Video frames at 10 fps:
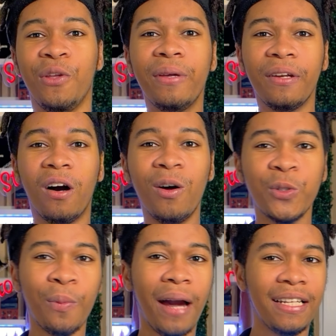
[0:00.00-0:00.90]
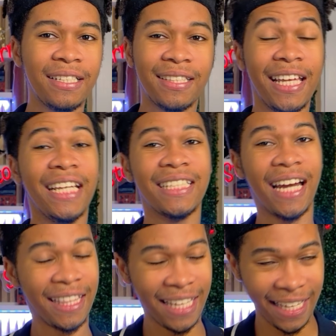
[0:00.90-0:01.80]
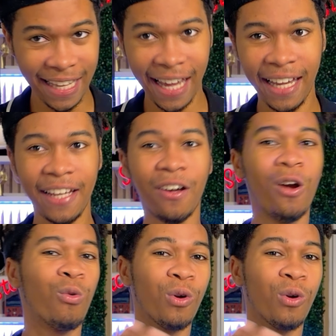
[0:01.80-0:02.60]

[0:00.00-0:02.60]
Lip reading: You can also manage things like the gain,